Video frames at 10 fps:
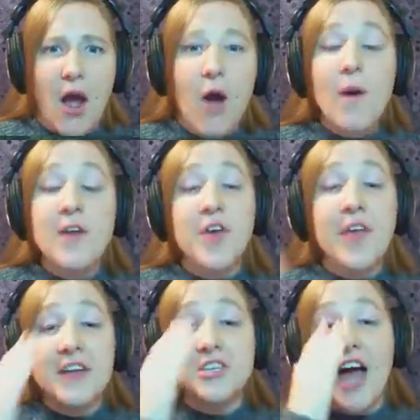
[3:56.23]
Oh, I
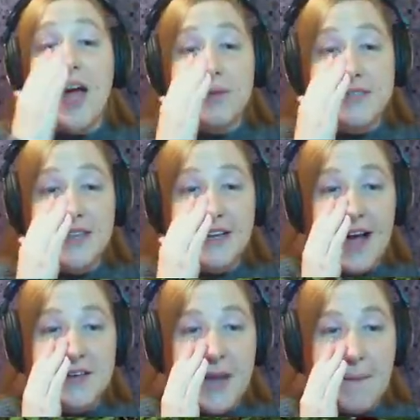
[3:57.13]
thought that child was in the
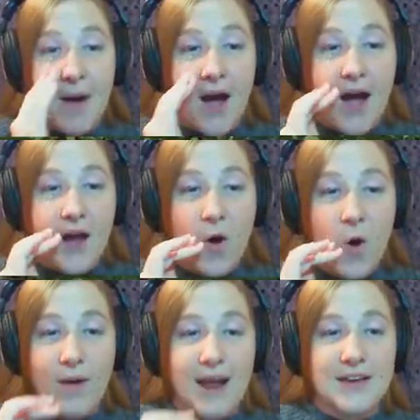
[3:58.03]
goddamn pot.
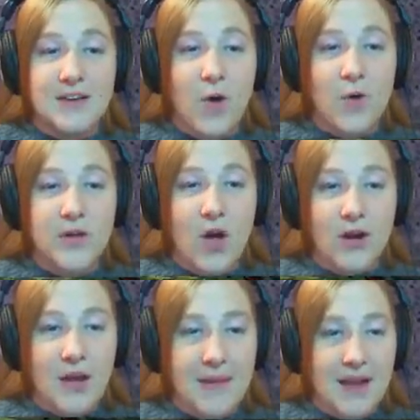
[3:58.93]
All right, no, y'all come